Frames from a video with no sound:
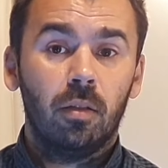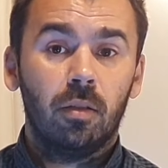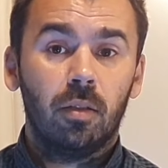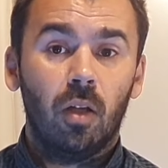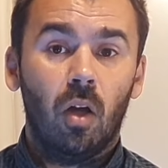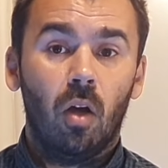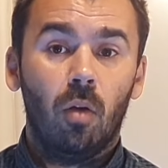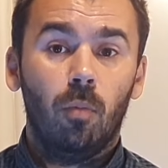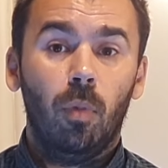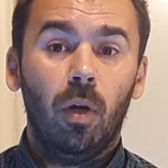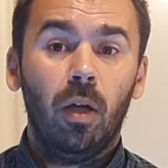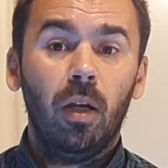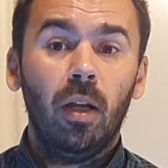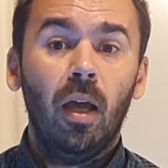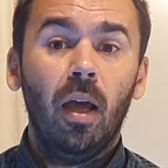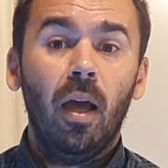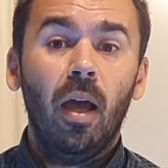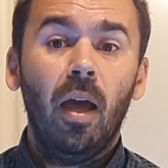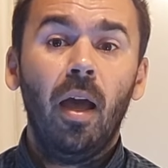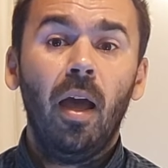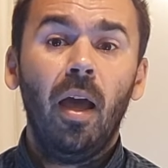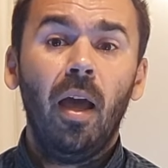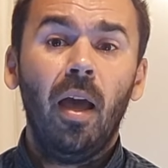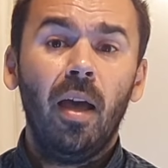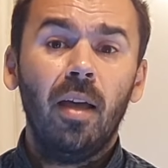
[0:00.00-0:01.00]
soundbar
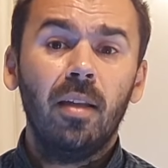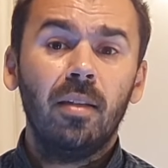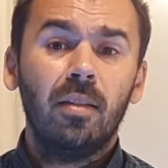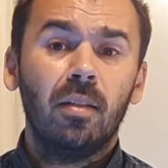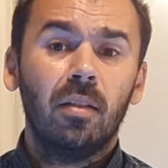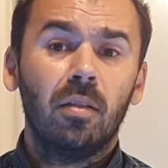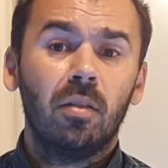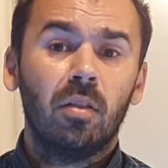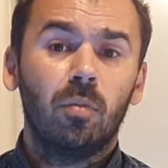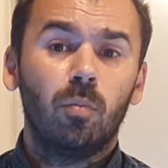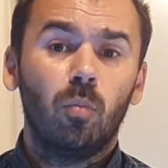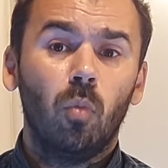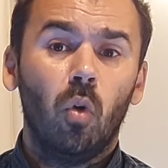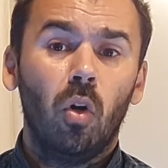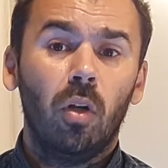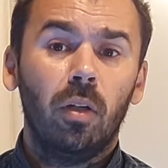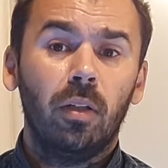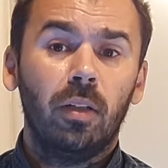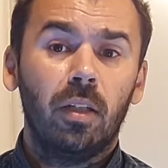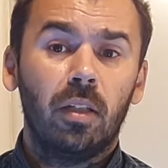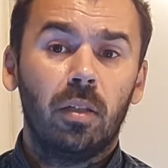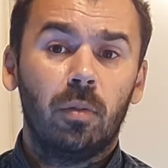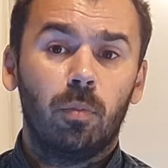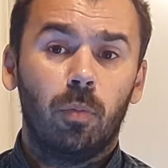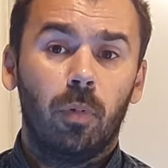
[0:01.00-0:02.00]
has a small
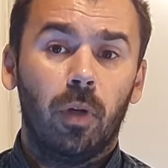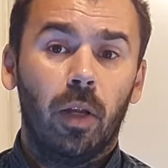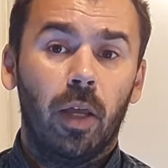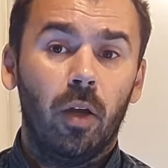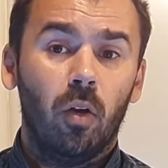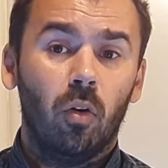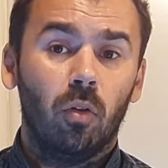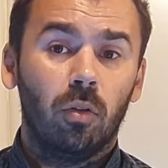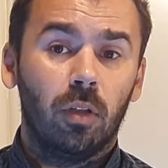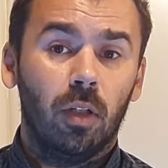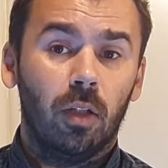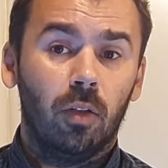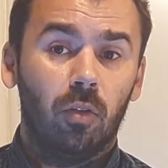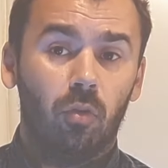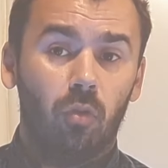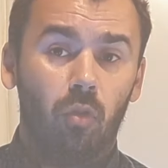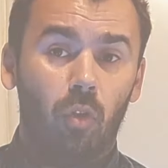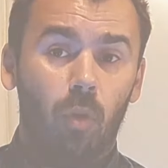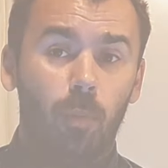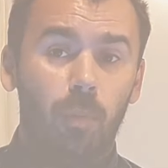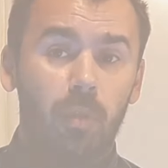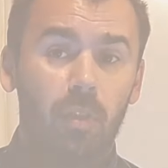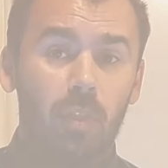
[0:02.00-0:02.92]
display on the top